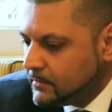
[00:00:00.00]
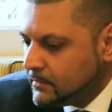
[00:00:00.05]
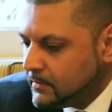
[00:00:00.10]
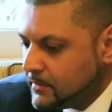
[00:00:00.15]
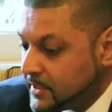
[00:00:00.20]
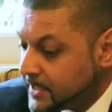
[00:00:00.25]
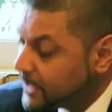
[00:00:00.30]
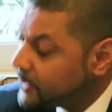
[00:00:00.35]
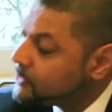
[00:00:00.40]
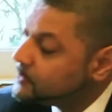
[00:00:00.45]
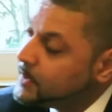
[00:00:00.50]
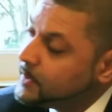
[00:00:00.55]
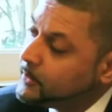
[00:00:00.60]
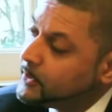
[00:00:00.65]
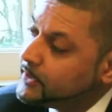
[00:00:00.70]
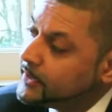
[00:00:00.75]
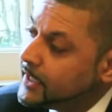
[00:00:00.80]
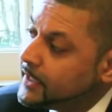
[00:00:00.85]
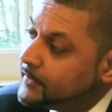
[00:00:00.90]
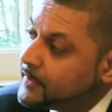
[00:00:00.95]

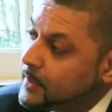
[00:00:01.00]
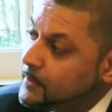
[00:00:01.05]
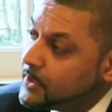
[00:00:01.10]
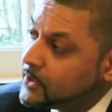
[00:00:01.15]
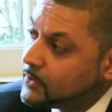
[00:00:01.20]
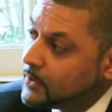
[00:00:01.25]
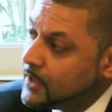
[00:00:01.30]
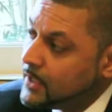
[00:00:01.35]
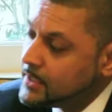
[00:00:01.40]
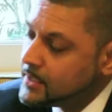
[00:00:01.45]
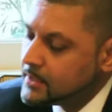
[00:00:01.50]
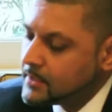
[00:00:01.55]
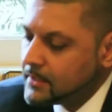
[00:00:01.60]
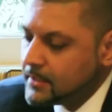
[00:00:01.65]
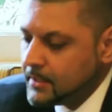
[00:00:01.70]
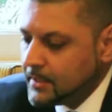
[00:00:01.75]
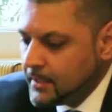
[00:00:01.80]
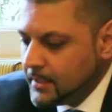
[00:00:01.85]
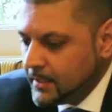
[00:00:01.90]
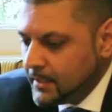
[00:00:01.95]
salespeople that I've come across
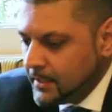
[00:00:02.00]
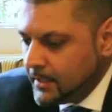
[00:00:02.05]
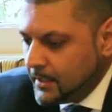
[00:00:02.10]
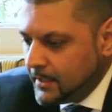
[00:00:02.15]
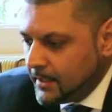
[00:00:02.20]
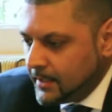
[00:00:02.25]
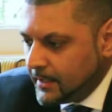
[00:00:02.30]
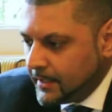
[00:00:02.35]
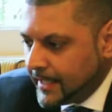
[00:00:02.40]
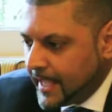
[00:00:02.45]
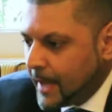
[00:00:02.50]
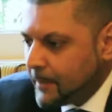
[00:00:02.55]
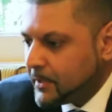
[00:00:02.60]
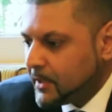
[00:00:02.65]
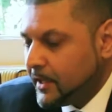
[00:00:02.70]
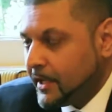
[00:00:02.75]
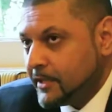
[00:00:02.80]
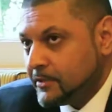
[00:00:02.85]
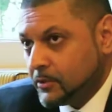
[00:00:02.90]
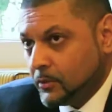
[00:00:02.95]

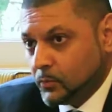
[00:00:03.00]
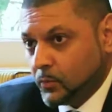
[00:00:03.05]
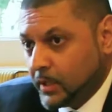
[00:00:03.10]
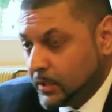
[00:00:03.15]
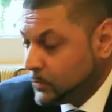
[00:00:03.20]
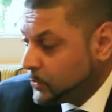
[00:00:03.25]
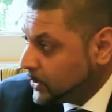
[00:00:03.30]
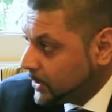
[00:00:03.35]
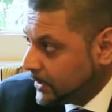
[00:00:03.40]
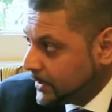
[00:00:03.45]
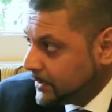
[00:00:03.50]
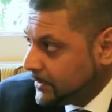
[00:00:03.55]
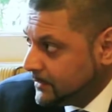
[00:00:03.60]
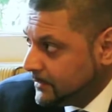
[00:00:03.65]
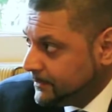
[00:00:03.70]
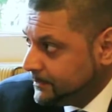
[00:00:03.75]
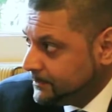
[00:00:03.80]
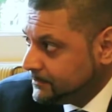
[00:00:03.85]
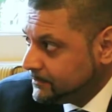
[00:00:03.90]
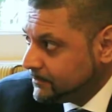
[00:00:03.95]
capitalize on one word,
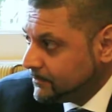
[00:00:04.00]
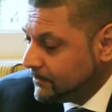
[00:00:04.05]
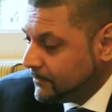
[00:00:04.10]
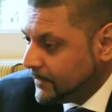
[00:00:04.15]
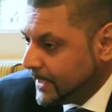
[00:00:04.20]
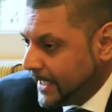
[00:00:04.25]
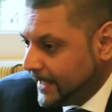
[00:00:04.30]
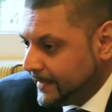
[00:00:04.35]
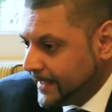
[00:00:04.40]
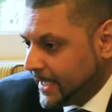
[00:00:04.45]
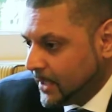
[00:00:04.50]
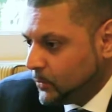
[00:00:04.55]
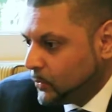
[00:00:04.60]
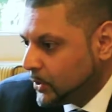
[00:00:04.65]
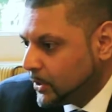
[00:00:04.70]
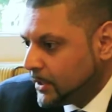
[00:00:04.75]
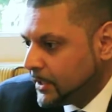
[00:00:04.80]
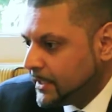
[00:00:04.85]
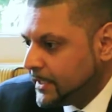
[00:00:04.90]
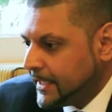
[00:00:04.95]
and that
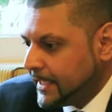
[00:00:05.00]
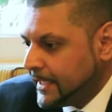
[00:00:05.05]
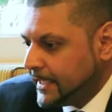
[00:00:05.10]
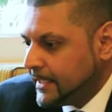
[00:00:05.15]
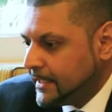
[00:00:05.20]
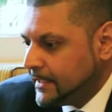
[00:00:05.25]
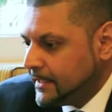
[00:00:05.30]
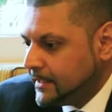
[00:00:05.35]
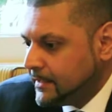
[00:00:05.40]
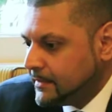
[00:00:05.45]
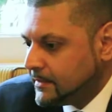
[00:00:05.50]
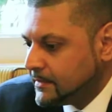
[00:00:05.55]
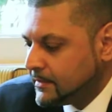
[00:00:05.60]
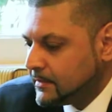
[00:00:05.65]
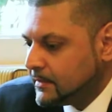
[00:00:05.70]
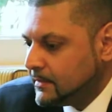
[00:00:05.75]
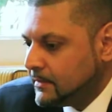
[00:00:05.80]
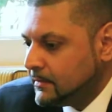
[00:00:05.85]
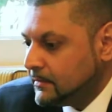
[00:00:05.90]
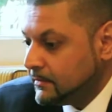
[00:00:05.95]
word
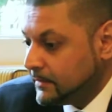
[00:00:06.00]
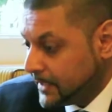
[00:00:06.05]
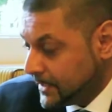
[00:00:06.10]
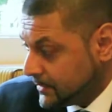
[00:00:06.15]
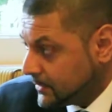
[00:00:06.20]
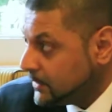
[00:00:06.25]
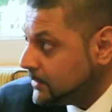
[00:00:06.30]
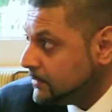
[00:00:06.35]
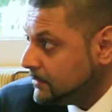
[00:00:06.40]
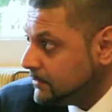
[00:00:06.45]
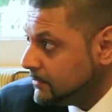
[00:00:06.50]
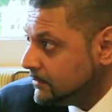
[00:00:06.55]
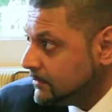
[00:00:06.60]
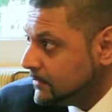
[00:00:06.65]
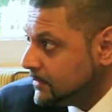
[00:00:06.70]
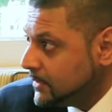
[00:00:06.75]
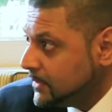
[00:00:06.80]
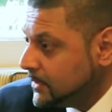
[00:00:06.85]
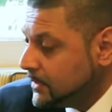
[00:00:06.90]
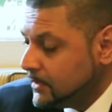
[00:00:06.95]
is listen.
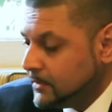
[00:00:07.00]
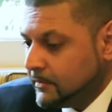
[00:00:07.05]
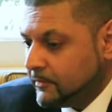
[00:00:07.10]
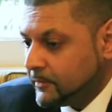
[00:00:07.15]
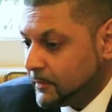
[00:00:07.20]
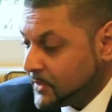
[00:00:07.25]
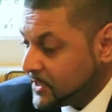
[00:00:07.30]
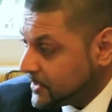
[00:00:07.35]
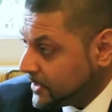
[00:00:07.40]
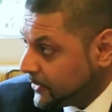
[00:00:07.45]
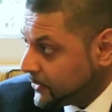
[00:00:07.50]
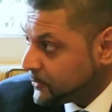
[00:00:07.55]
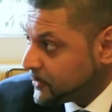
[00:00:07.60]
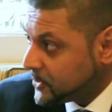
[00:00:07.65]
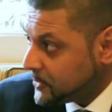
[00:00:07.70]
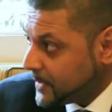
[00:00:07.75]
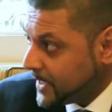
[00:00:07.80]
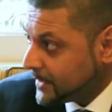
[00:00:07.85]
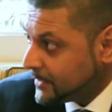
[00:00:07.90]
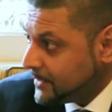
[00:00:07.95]
From a sales
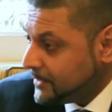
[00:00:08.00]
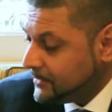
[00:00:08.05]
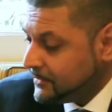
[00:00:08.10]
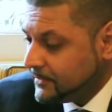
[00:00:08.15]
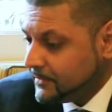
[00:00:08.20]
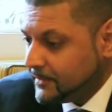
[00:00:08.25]
perspective,